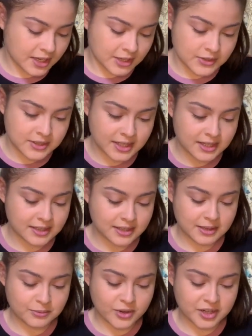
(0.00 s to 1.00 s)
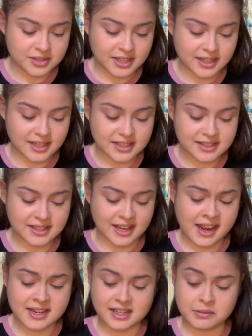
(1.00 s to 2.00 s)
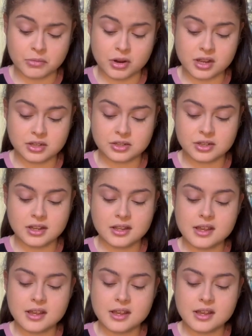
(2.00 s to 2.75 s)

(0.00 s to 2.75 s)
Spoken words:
I use this Real Techniques setting brush.